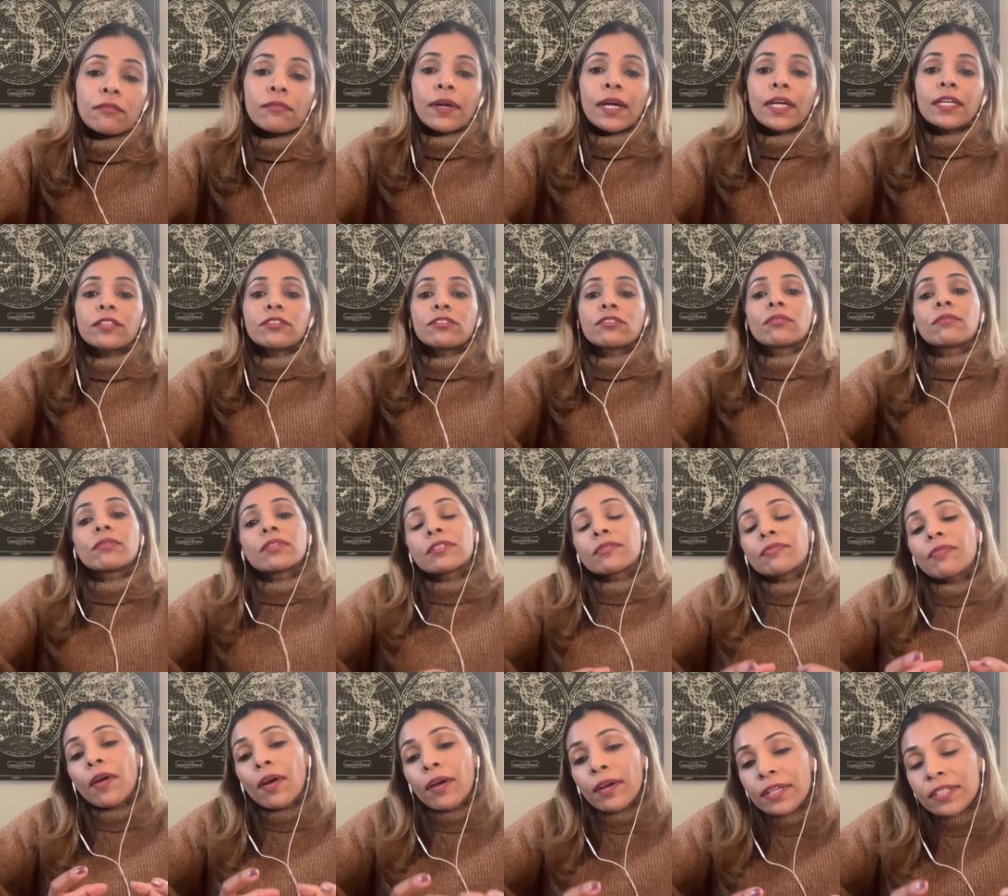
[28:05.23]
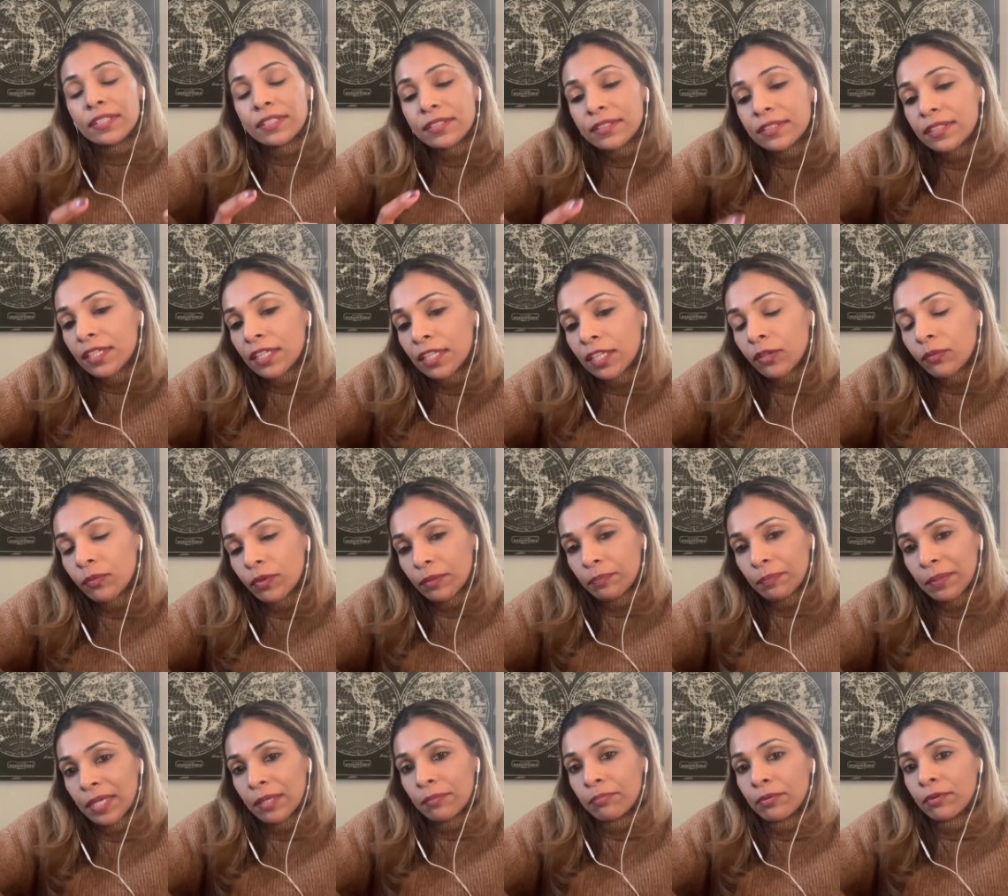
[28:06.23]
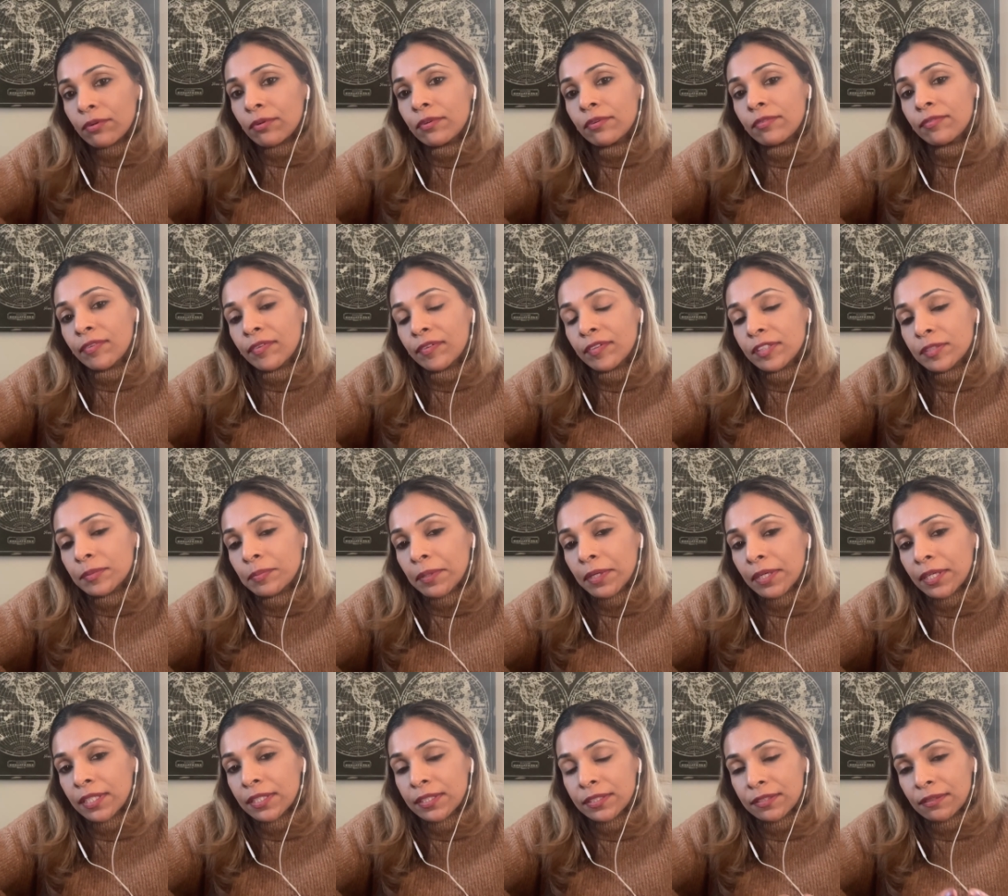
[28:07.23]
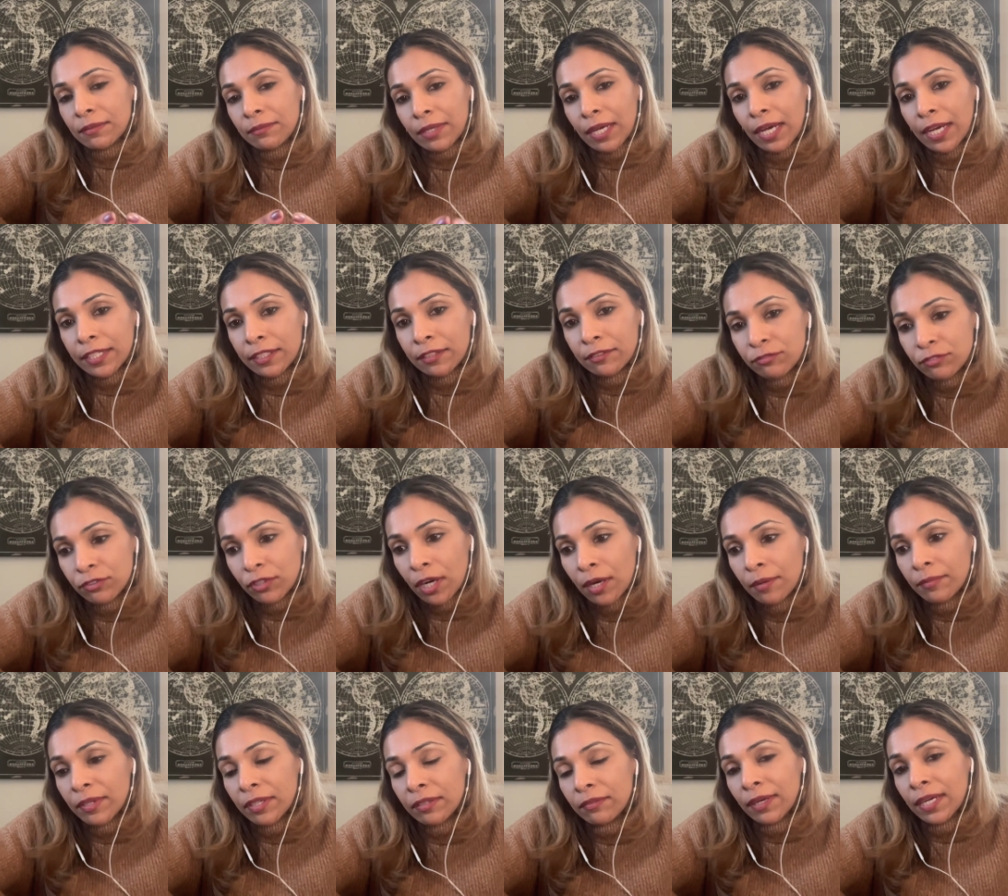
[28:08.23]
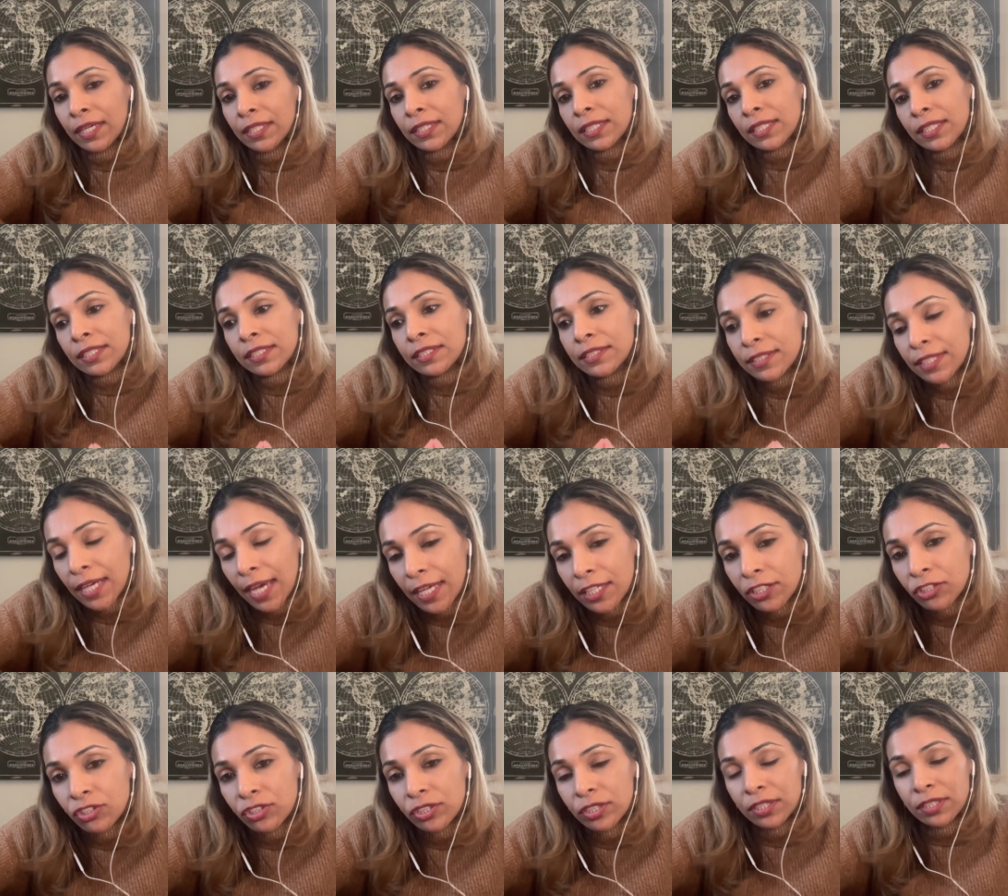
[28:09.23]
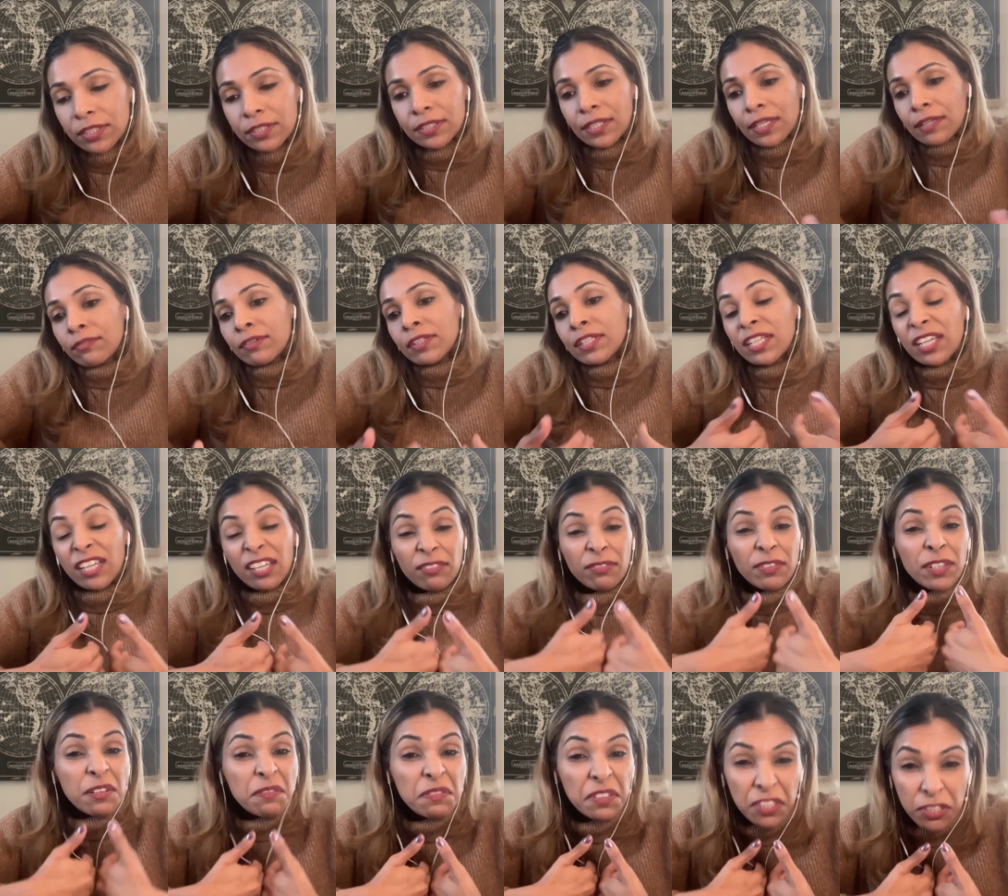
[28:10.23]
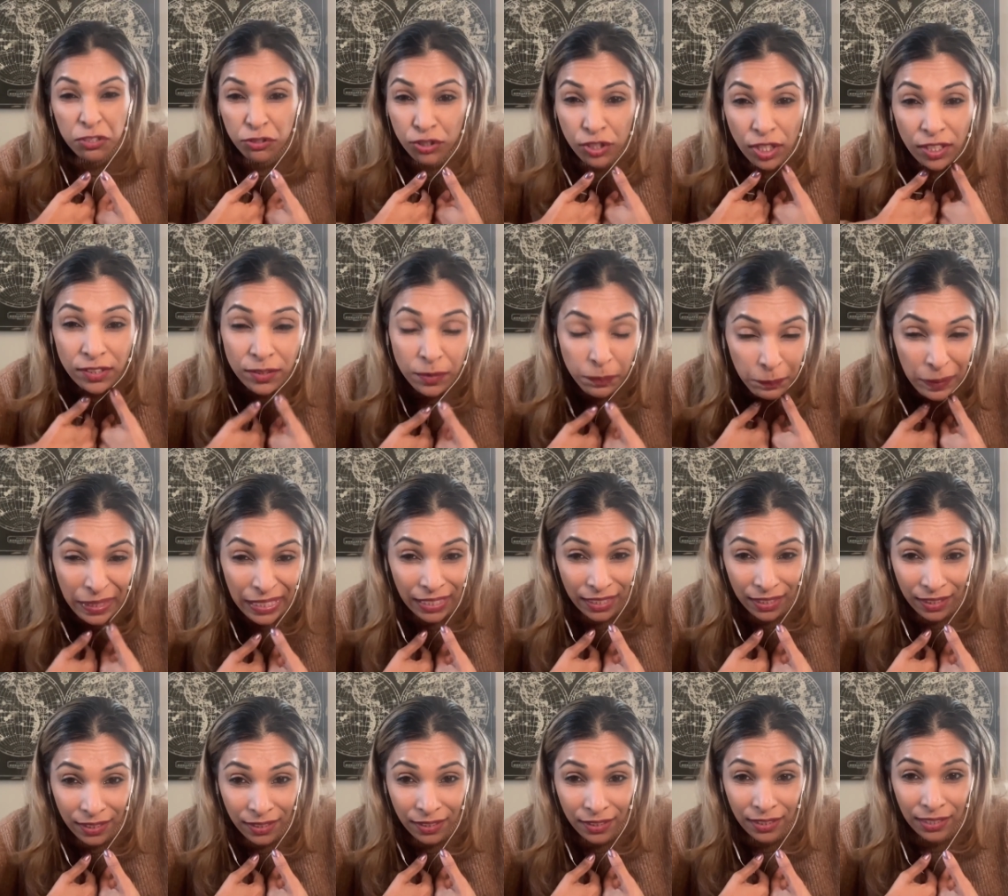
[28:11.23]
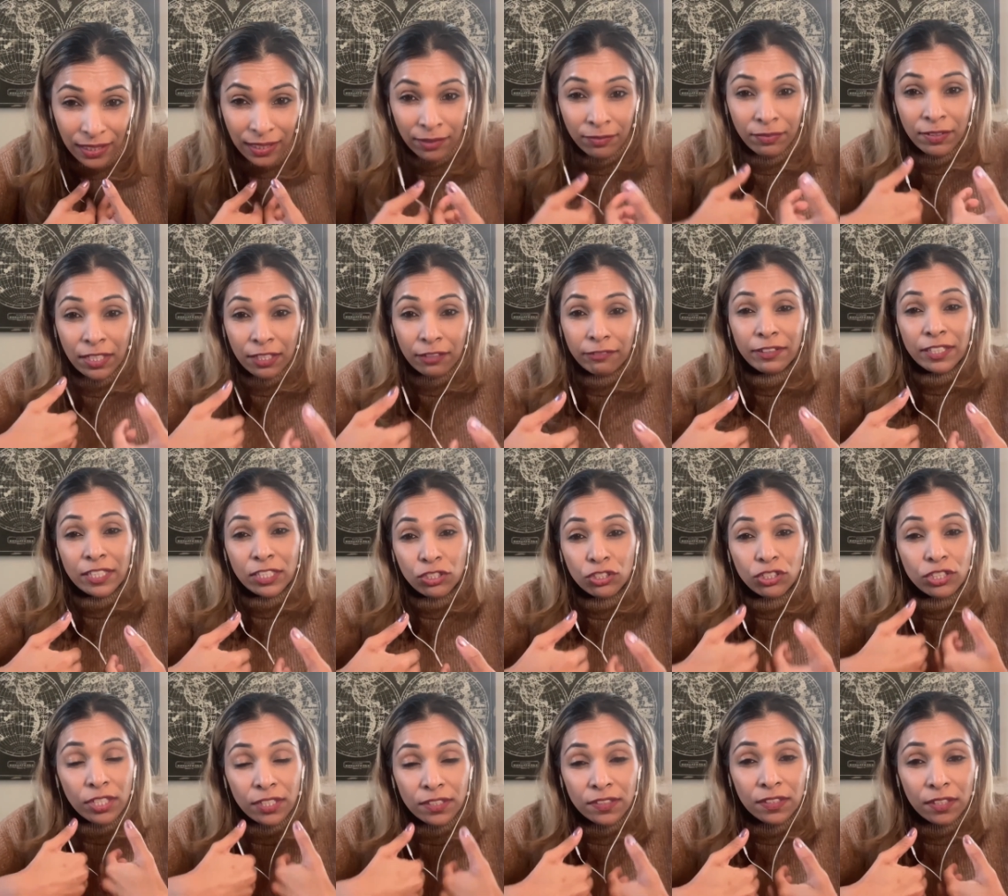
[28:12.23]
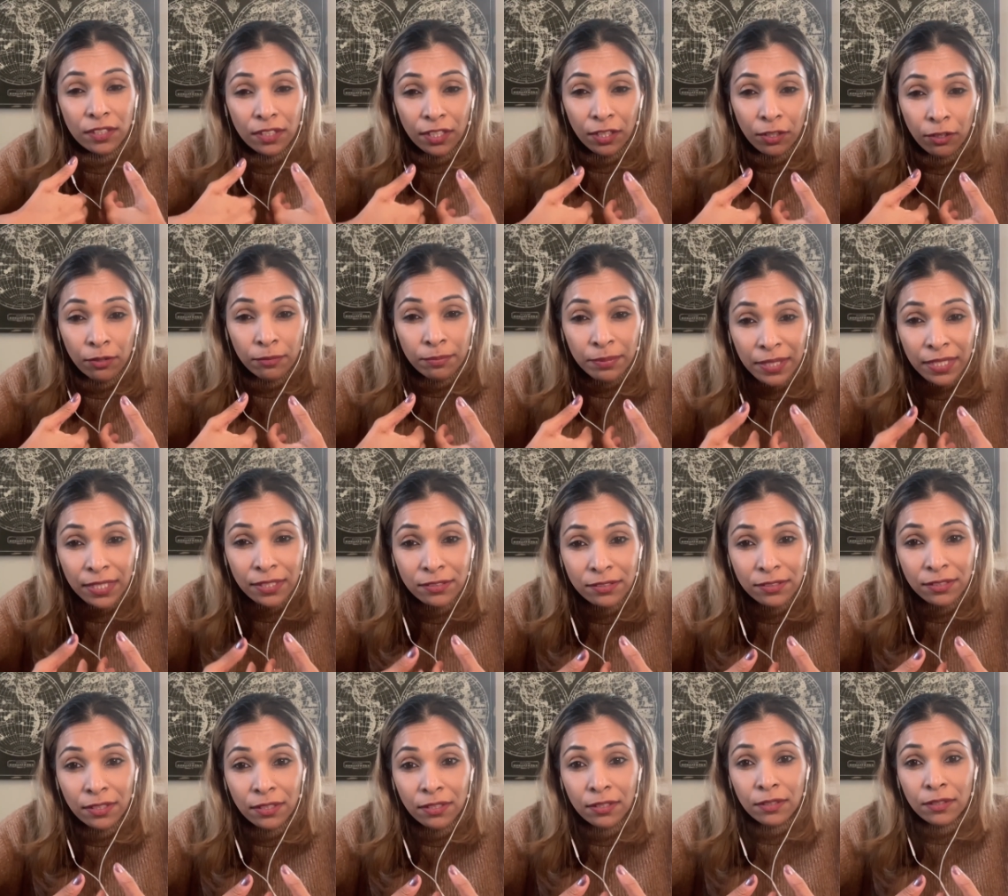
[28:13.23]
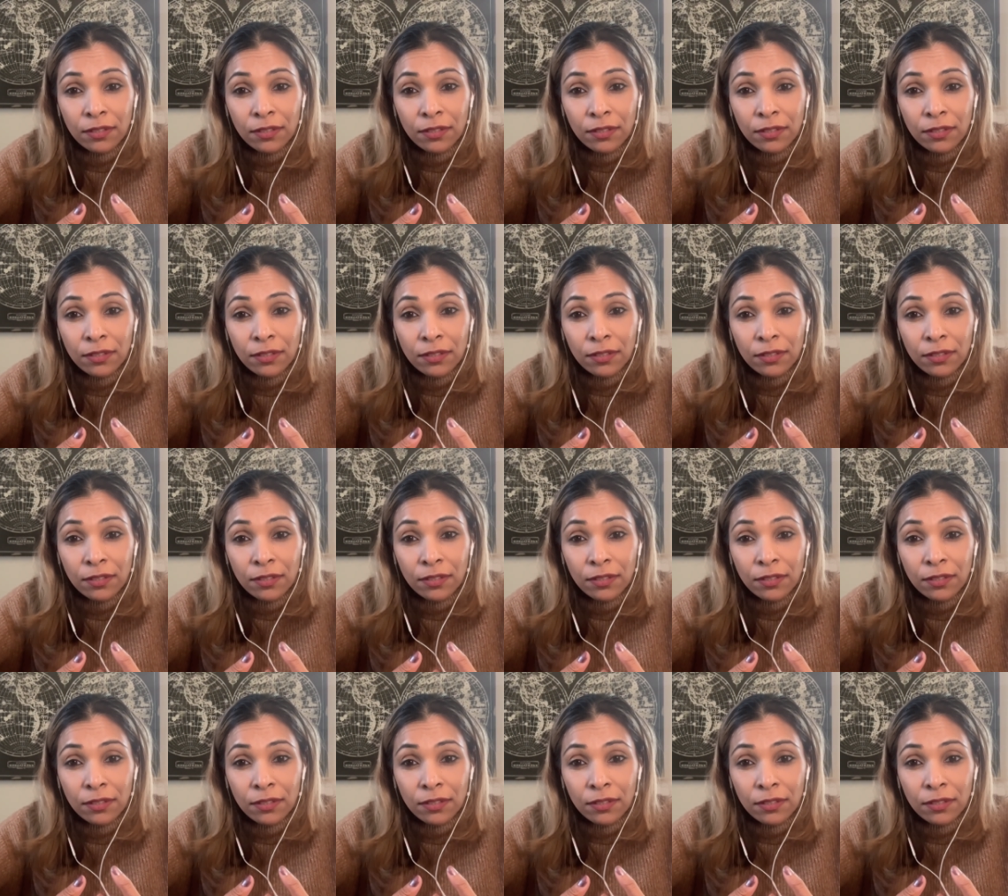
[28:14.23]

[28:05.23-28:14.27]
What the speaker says: Right. So as far as sitting with people who've experienced some kind of trauma, right, the intention is even if it's just me, even if it's just therapist